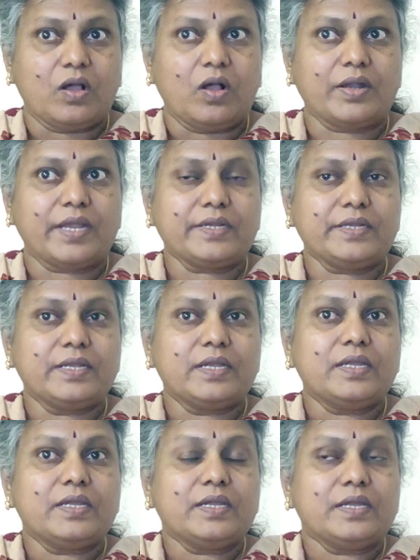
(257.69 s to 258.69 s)
Alright,
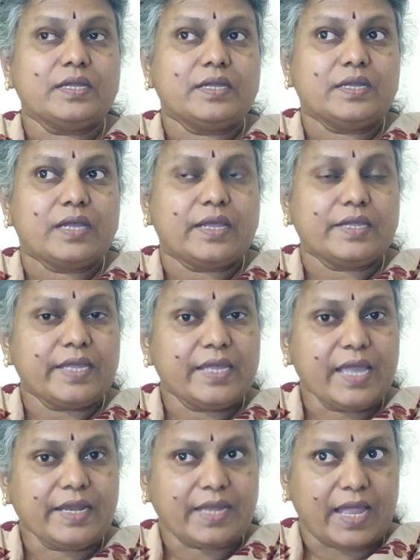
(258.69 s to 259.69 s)
a
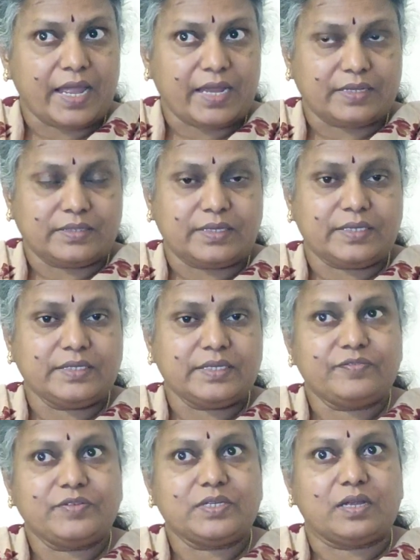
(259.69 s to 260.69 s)
and an, the
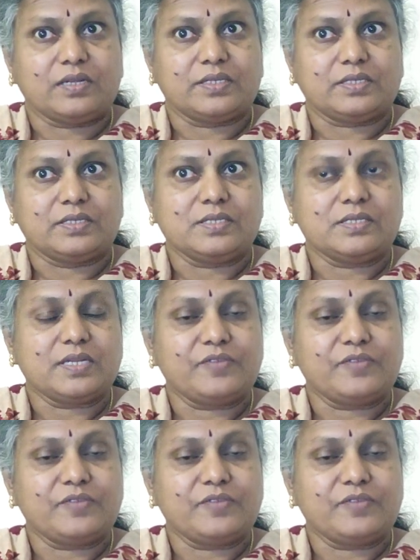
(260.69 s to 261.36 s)
indefinite articles,